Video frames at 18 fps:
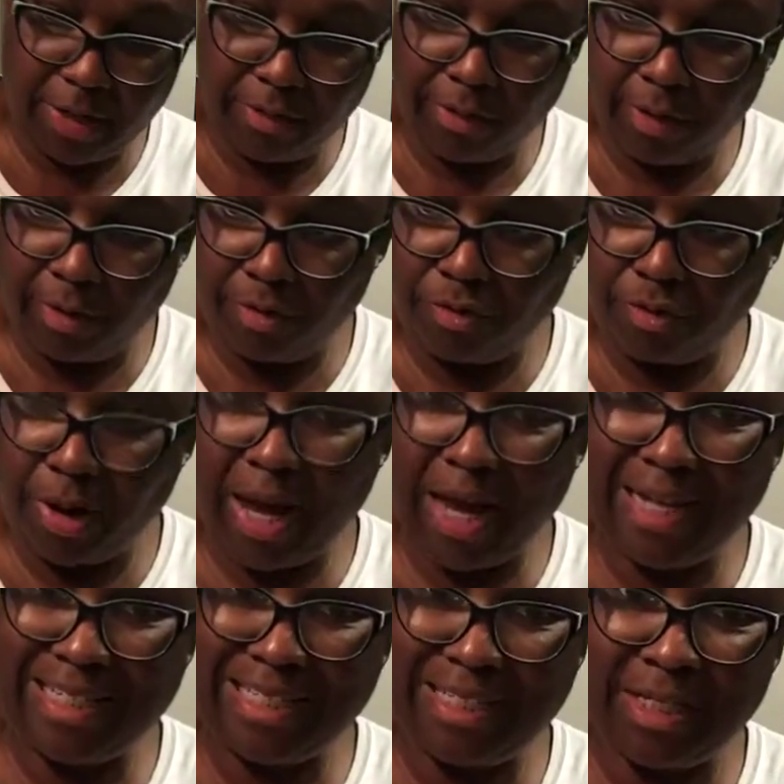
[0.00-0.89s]
till it
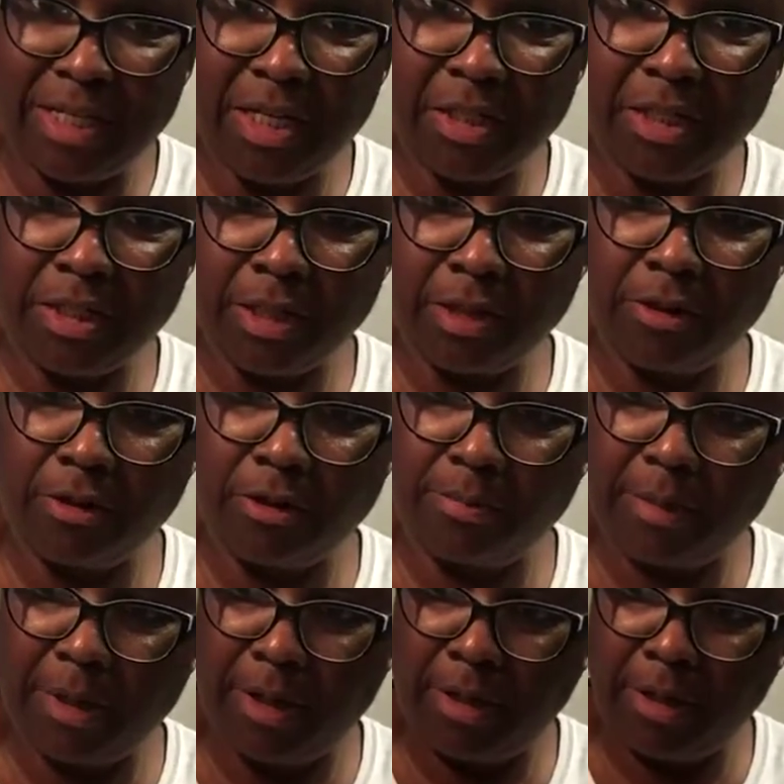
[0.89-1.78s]
dried just a little
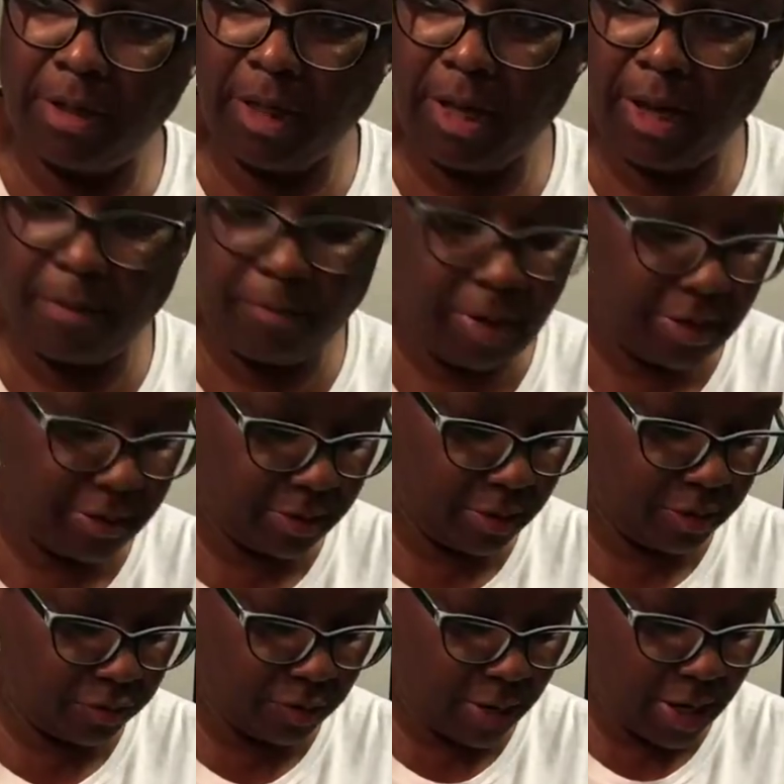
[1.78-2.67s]
bit. You can't wait
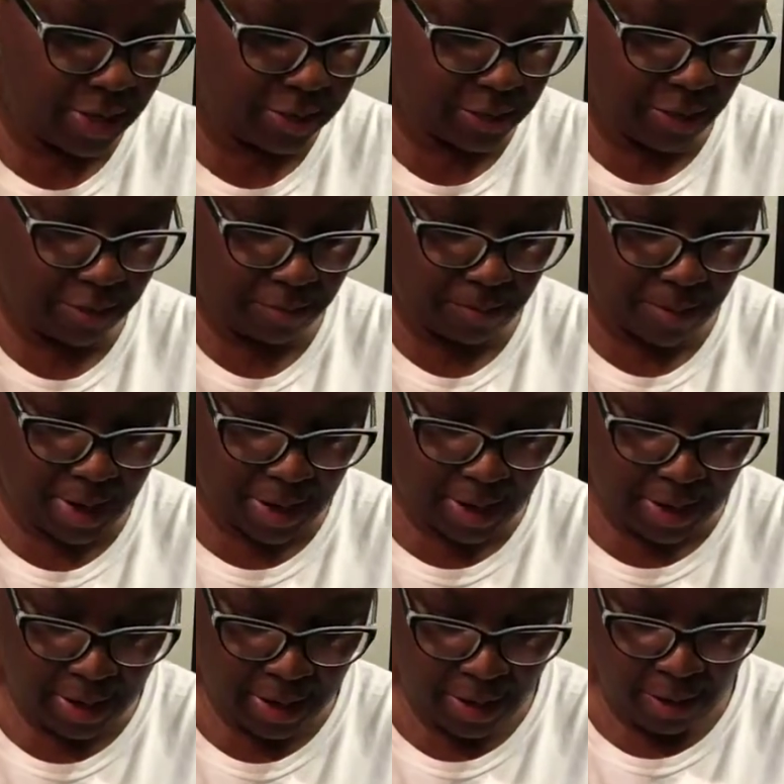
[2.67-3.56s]
till it dries all the
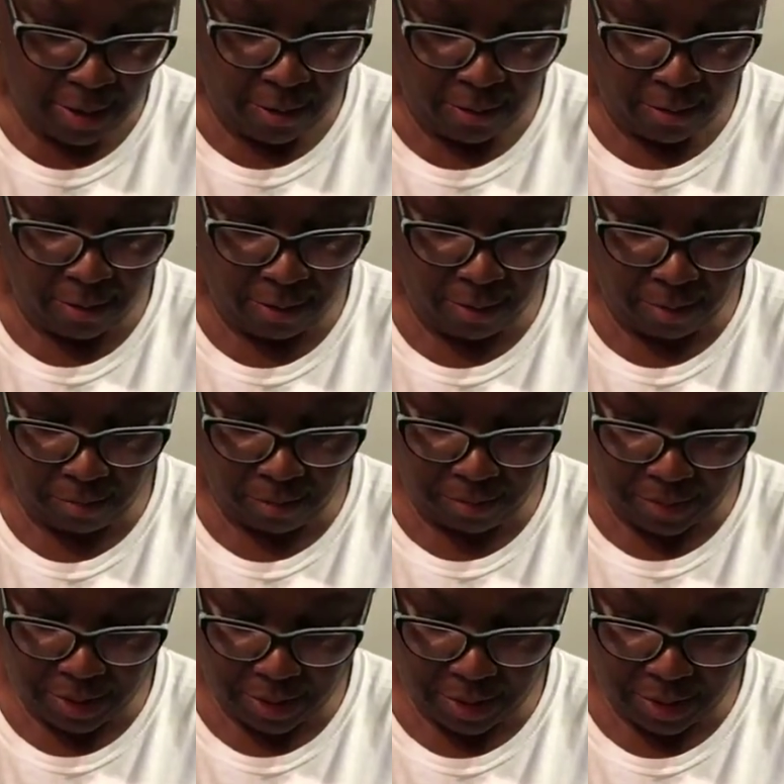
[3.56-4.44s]
way or it will
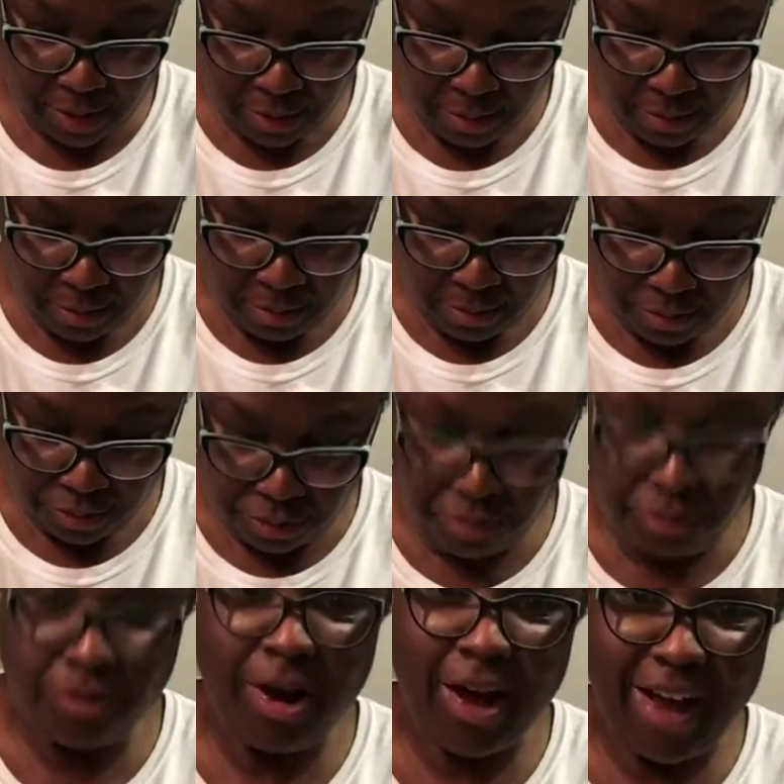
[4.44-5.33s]
be
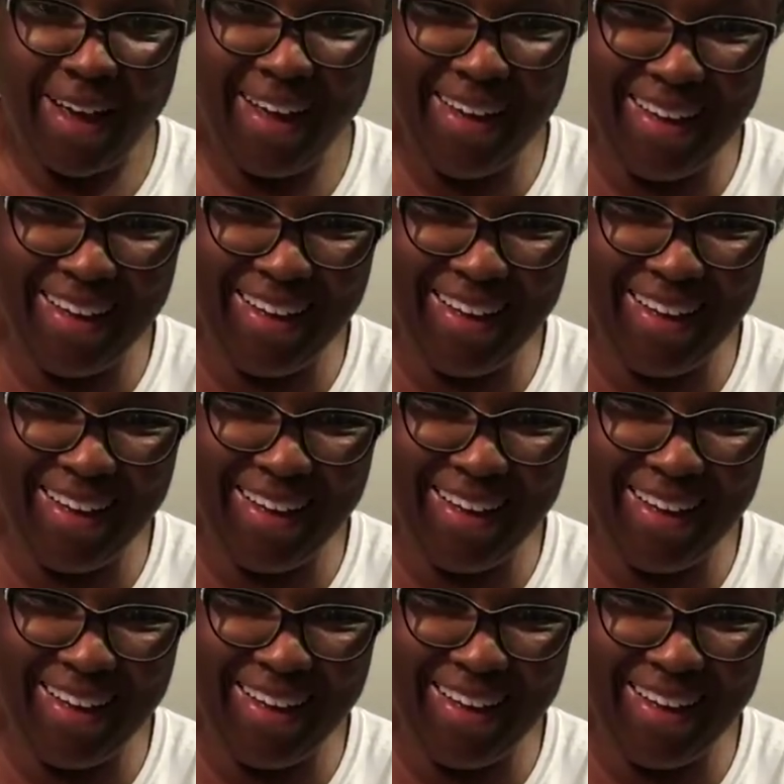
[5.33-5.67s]
too dry.